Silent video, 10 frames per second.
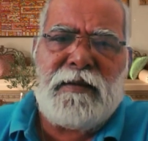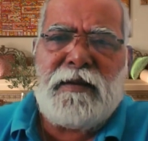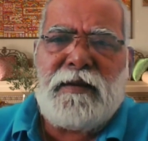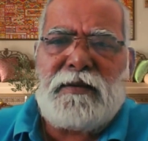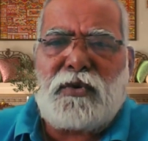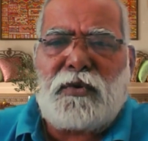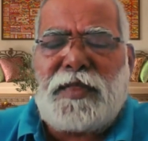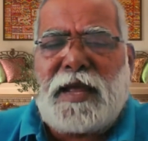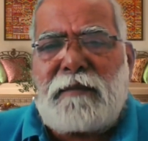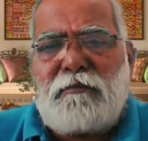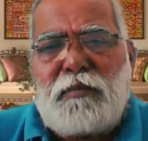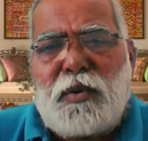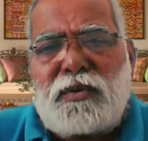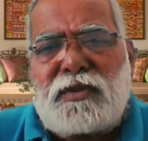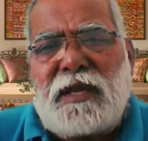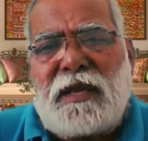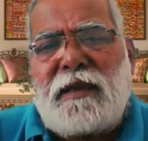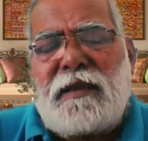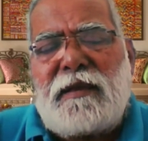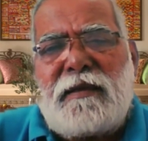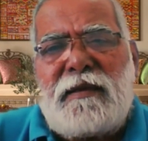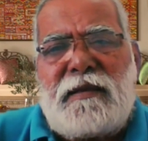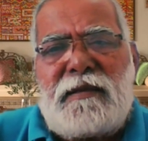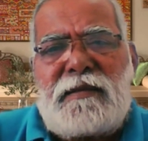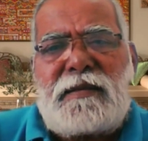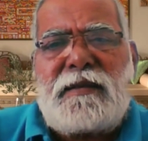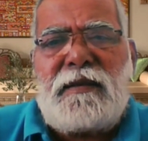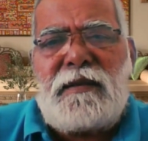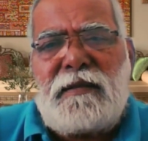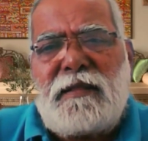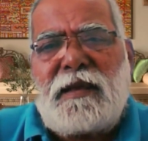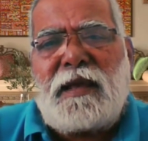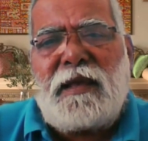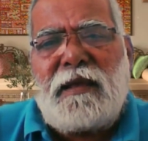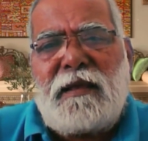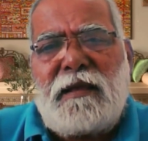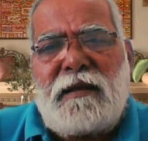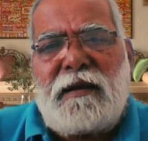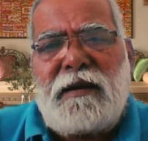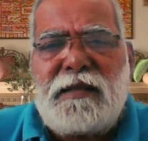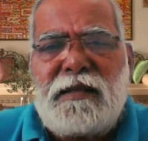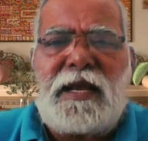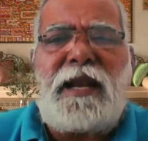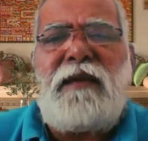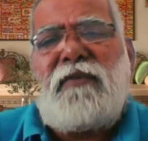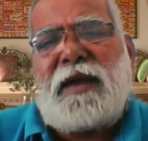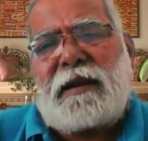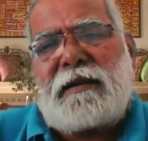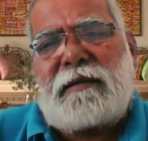So, that Bhukti is the deciding factor.